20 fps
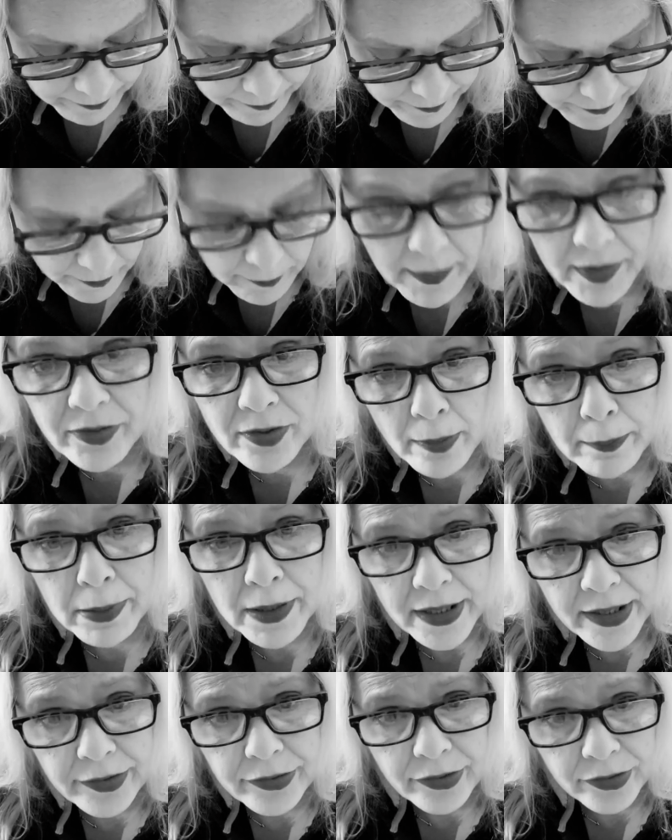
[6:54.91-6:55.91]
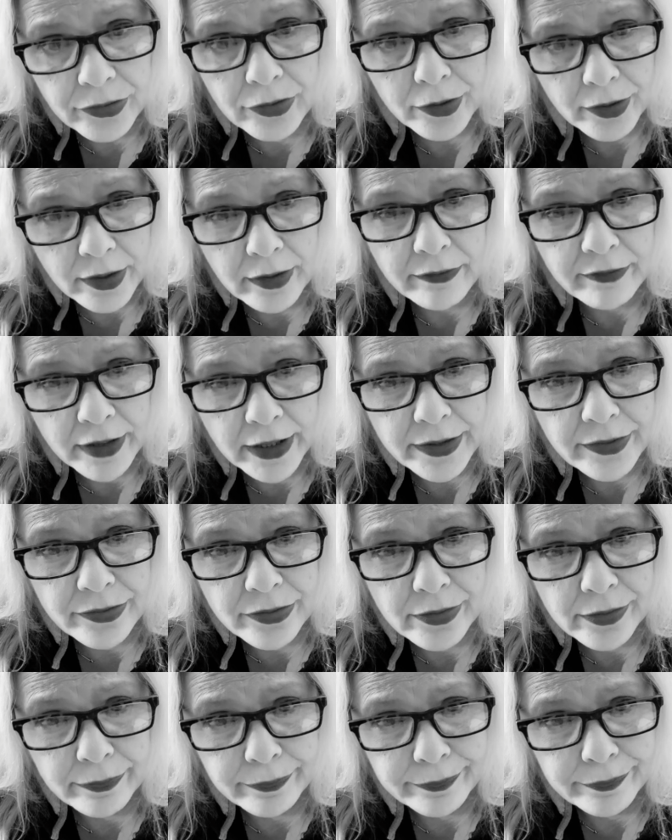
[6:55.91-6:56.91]
mise en place is good advice.
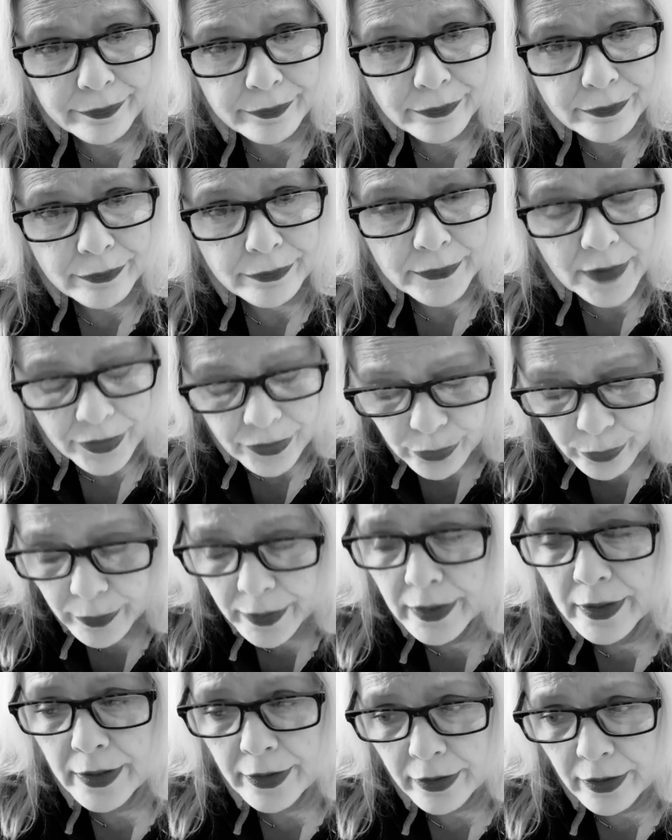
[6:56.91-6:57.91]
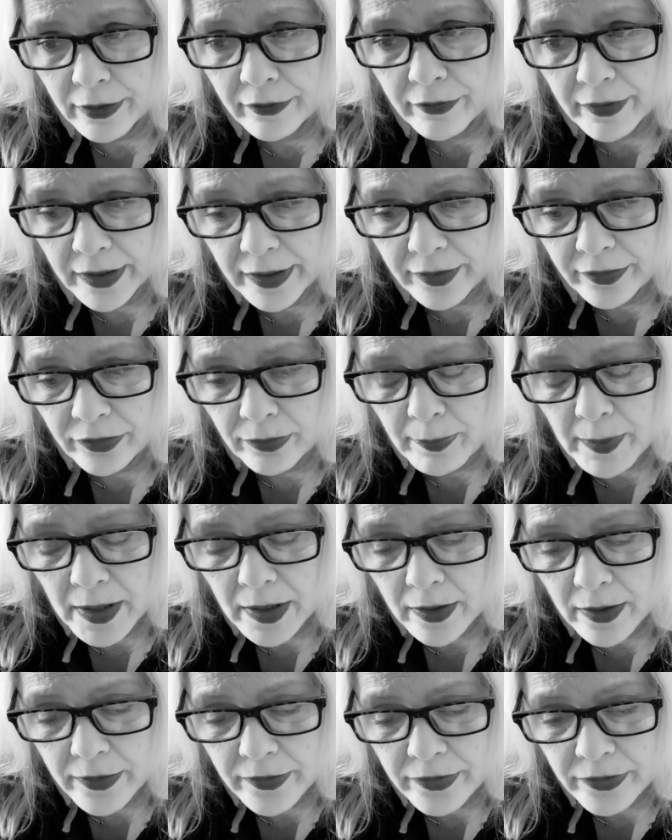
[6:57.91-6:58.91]
It's really good advice
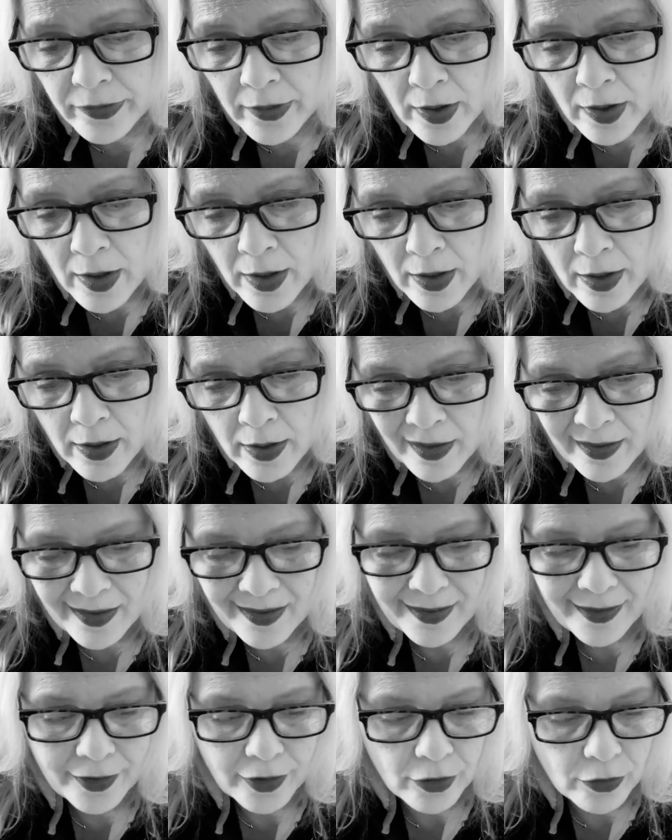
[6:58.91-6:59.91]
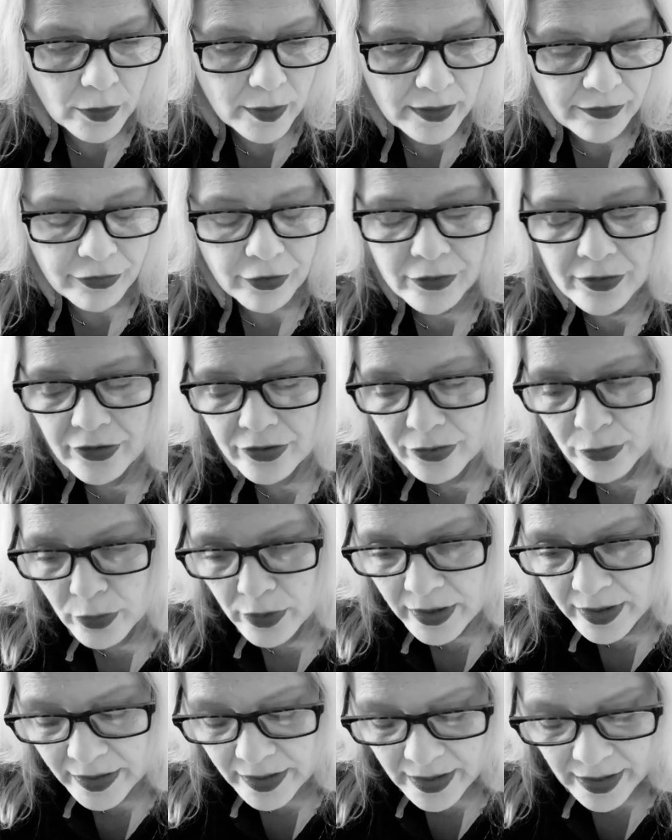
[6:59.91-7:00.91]
because, you know, if you're
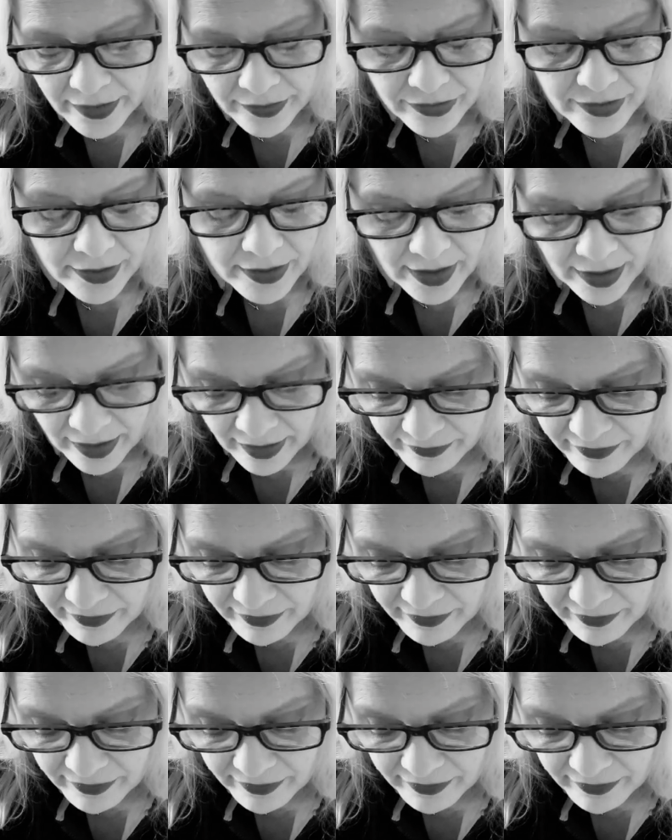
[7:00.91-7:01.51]
disorganized and you have